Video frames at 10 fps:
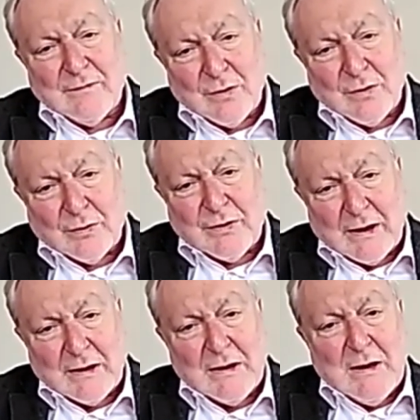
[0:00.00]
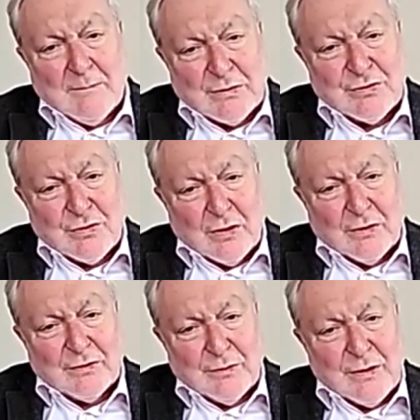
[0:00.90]
got there. But you
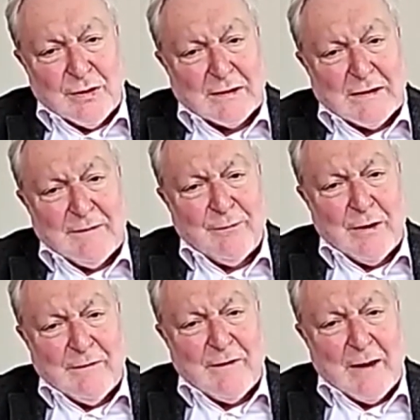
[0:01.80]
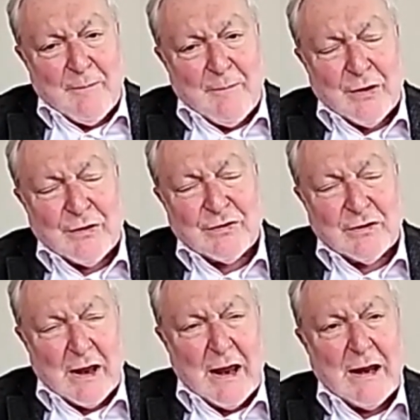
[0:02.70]
can't do that if person
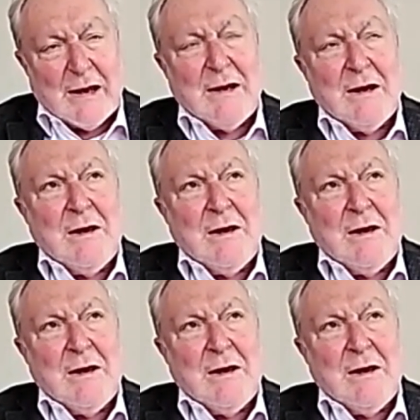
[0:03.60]
A